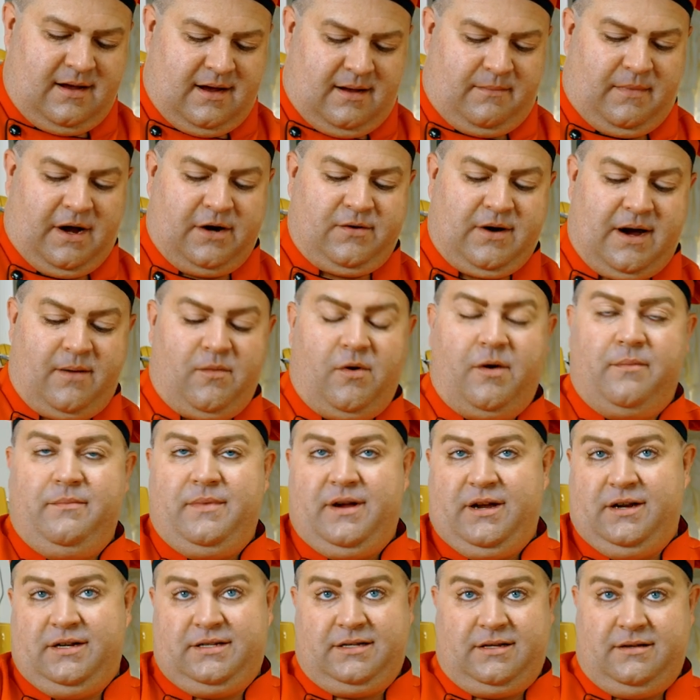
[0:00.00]
My grandma
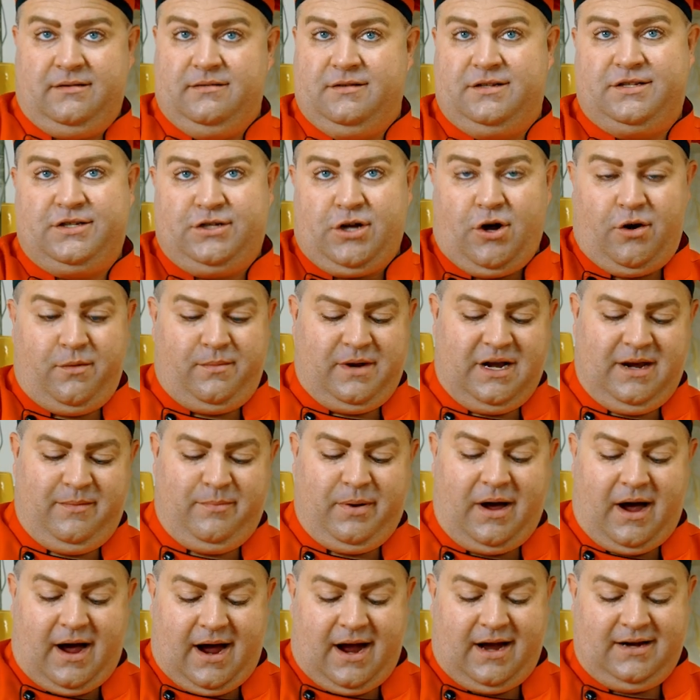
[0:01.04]
made so many
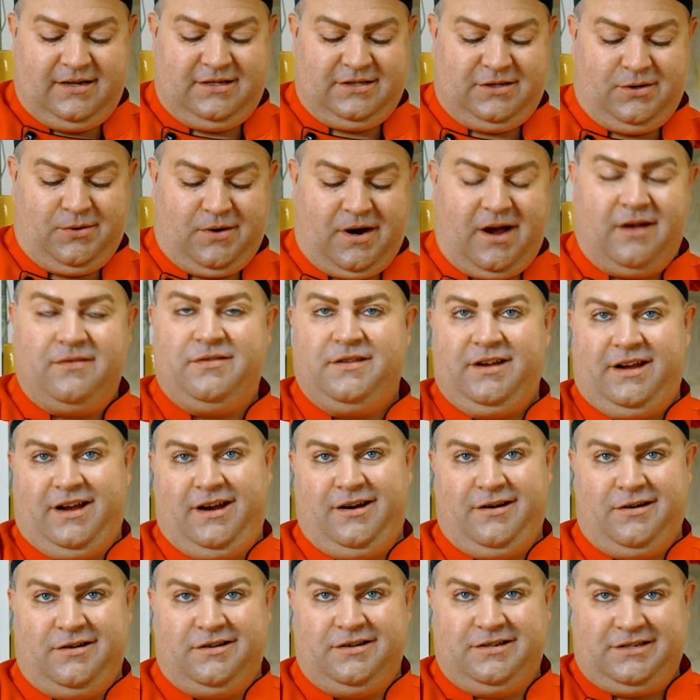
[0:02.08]
pies throughout the
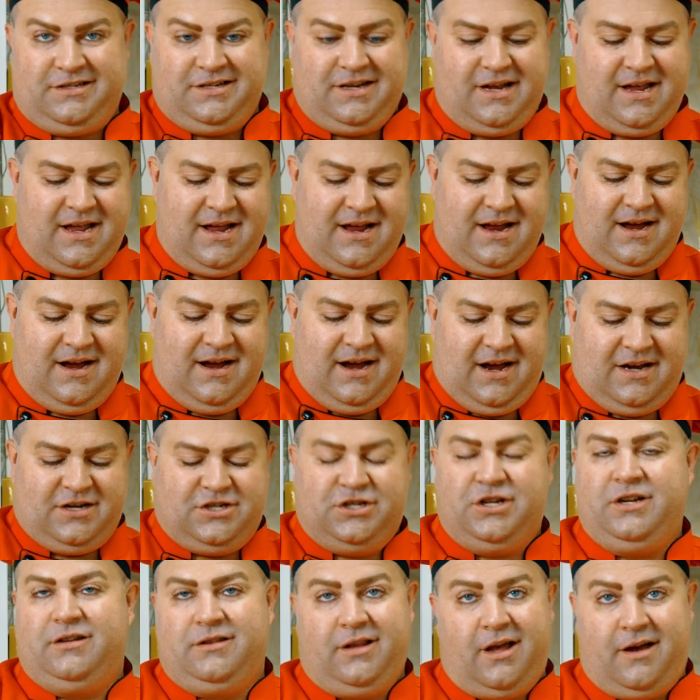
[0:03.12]
years, and
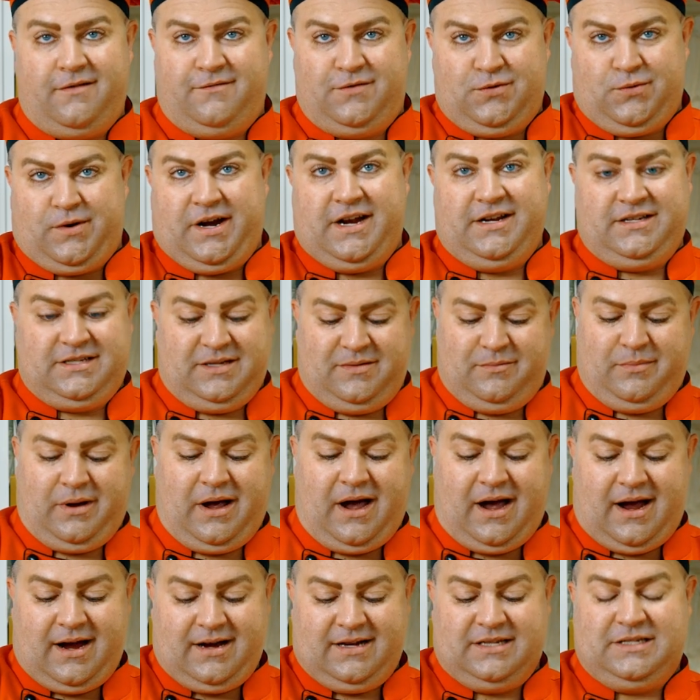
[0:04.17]
she loved raisin
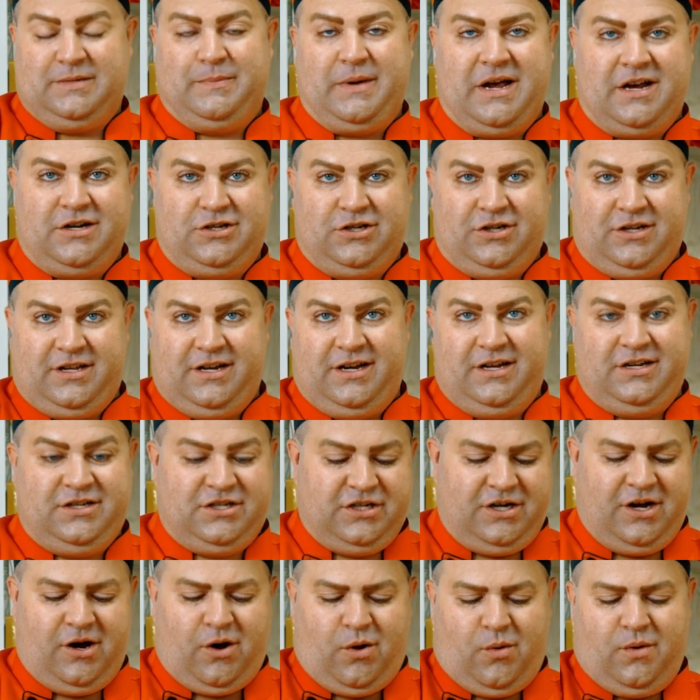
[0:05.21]
pie especially.
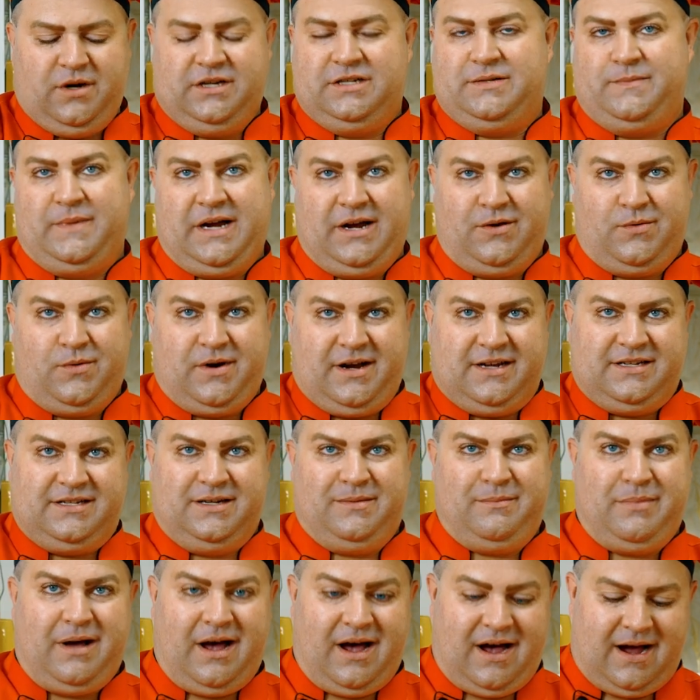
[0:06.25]
She always made
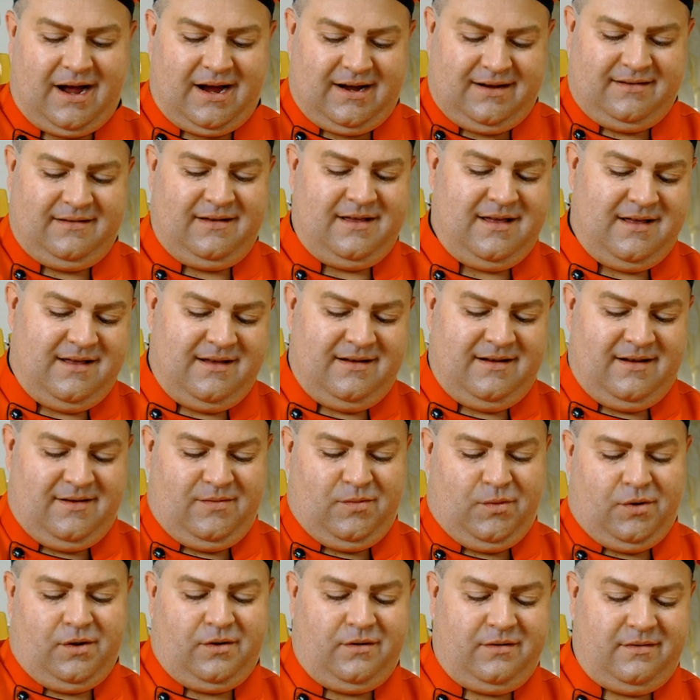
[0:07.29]
raisin pie.
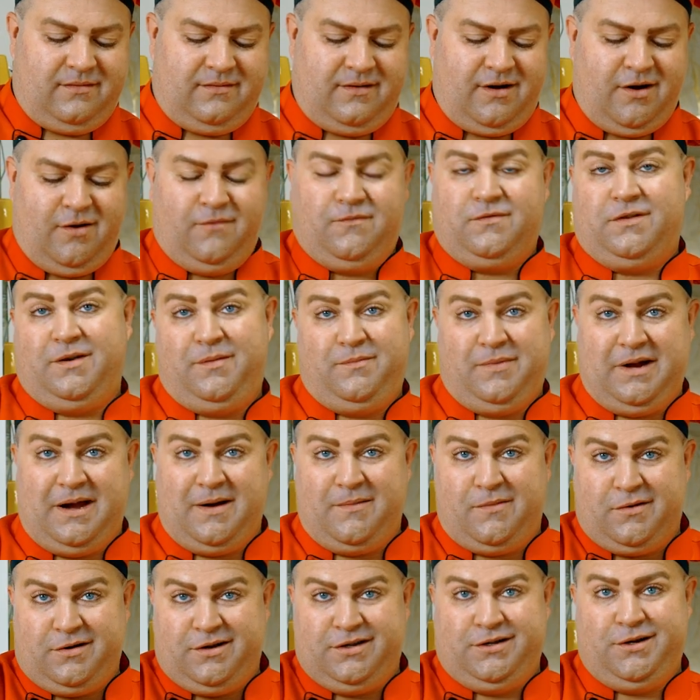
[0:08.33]
And we'll hopefully be
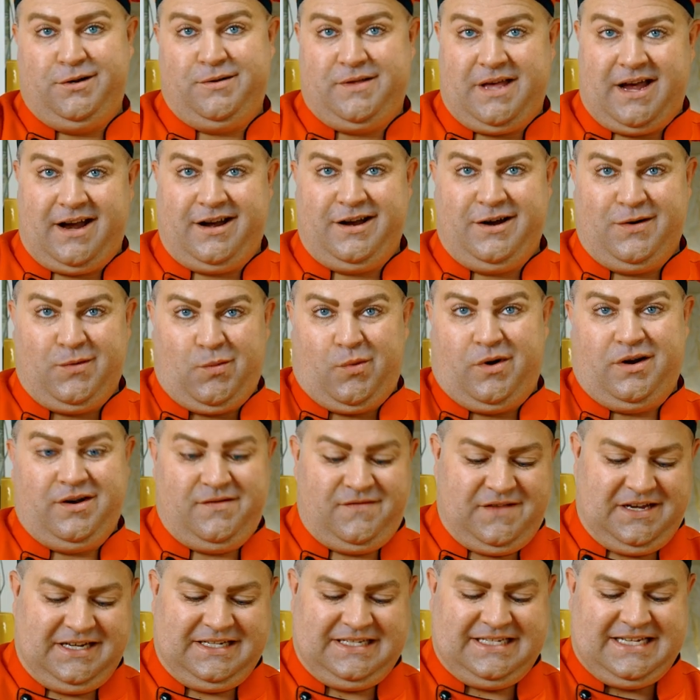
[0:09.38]
able to do that here one
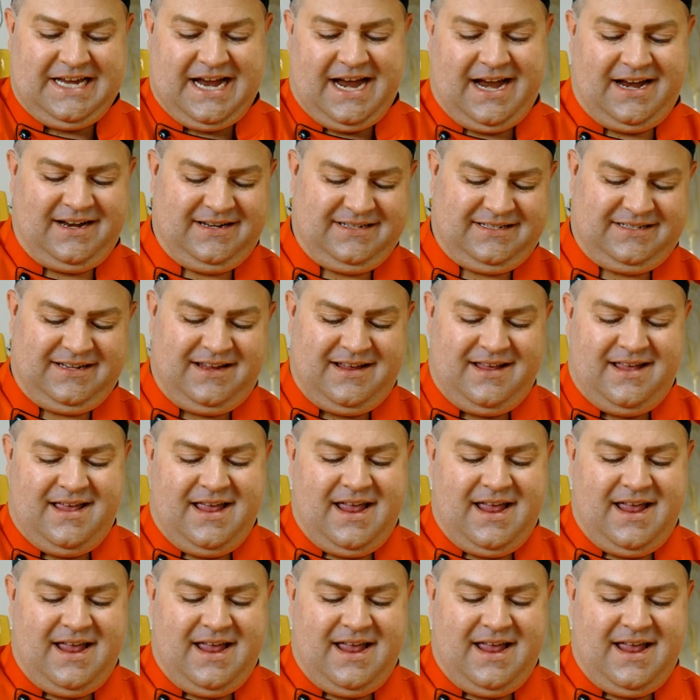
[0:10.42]
of these days.